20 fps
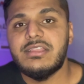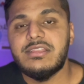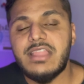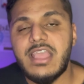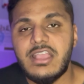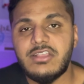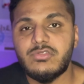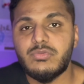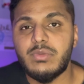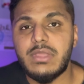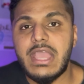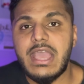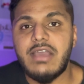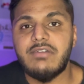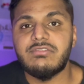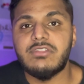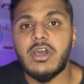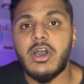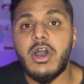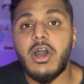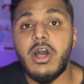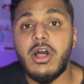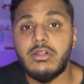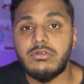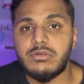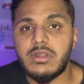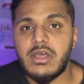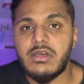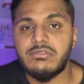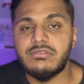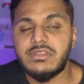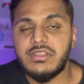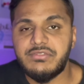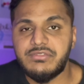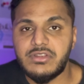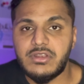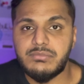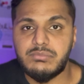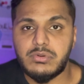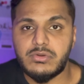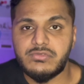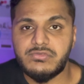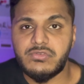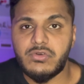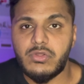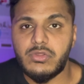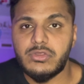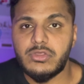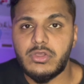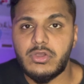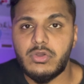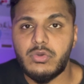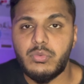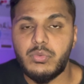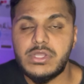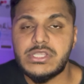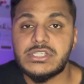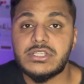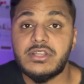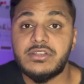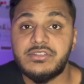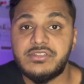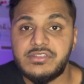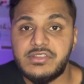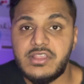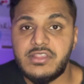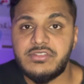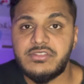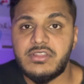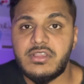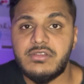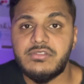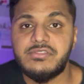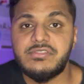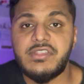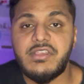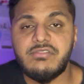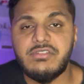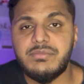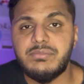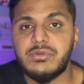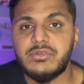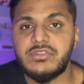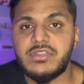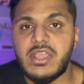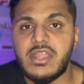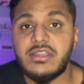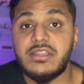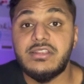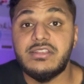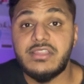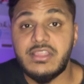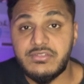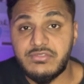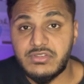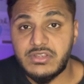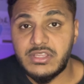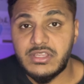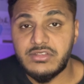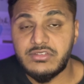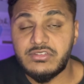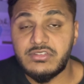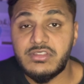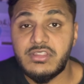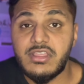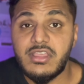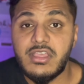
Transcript: Next, we have the all-round dividend portfolio, which consists of 70% in dividends,